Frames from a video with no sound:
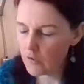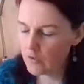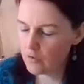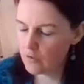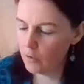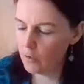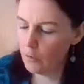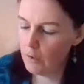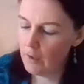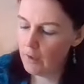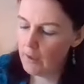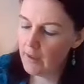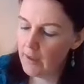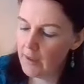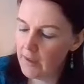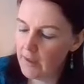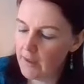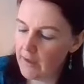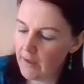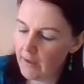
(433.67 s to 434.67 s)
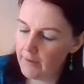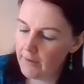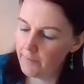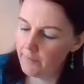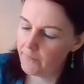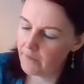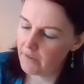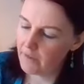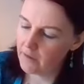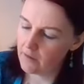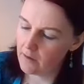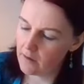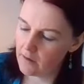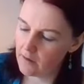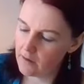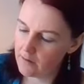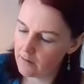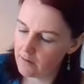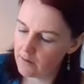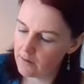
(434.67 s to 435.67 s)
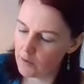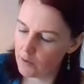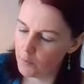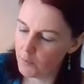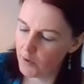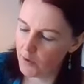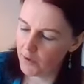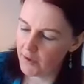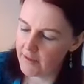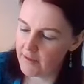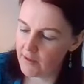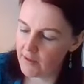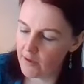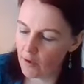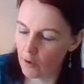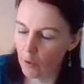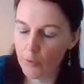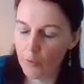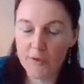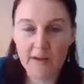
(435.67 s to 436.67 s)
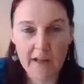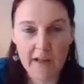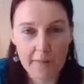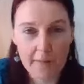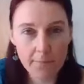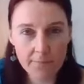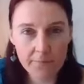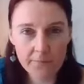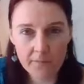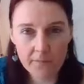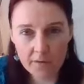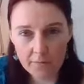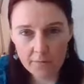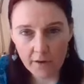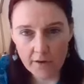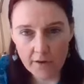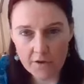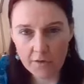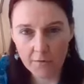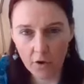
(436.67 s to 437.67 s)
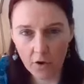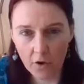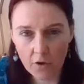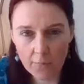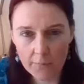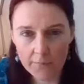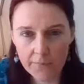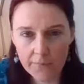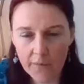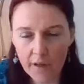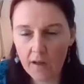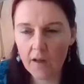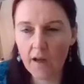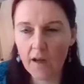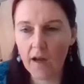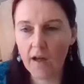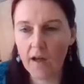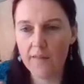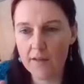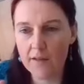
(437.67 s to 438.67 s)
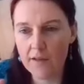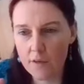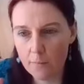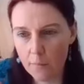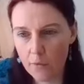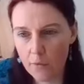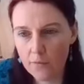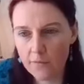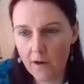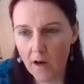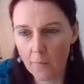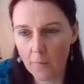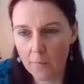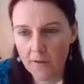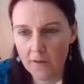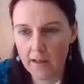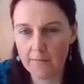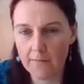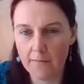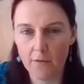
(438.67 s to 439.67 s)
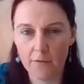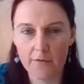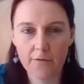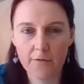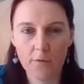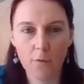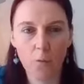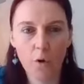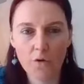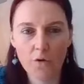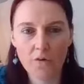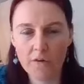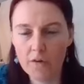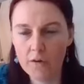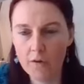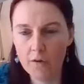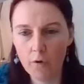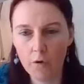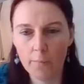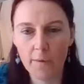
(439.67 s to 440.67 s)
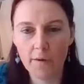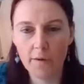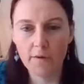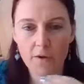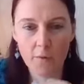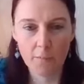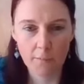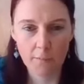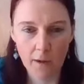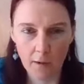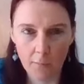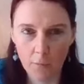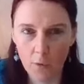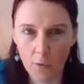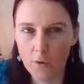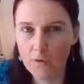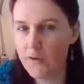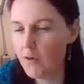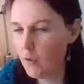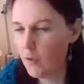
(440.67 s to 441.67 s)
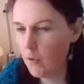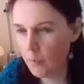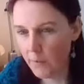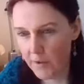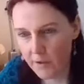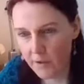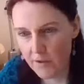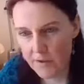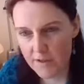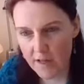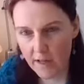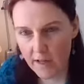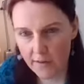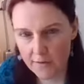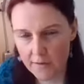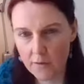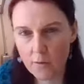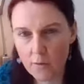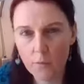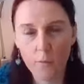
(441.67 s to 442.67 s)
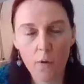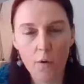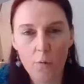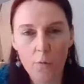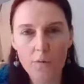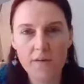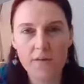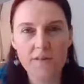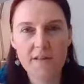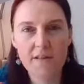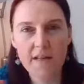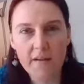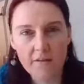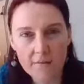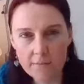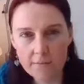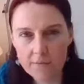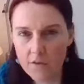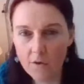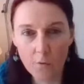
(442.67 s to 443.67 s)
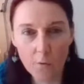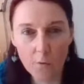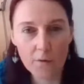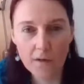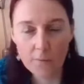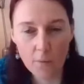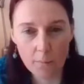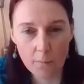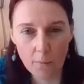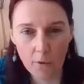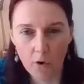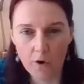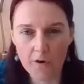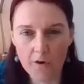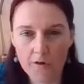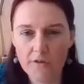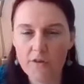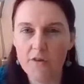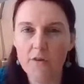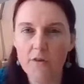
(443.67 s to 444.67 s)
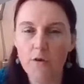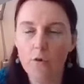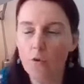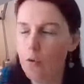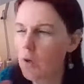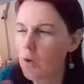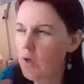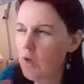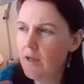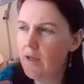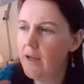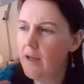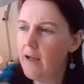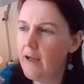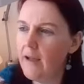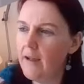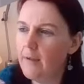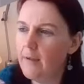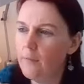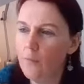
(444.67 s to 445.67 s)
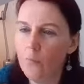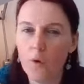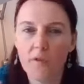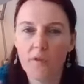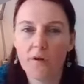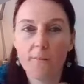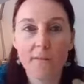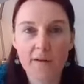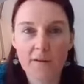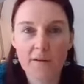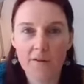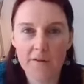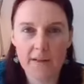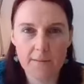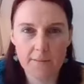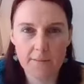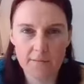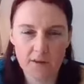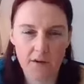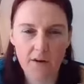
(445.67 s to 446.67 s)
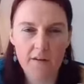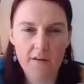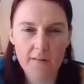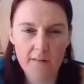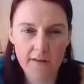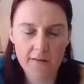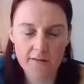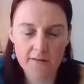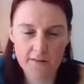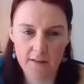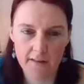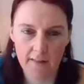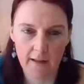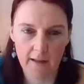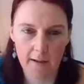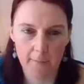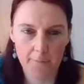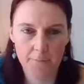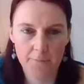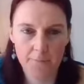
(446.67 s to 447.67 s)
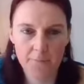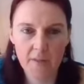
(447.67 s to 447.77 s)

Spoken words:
So you put in your own name, first of all, and then you move up the levels. So what do you know about your mum? What do you know about your dad? What were the date? Do you know when they were born? Do you know what their middle names are? Things like that.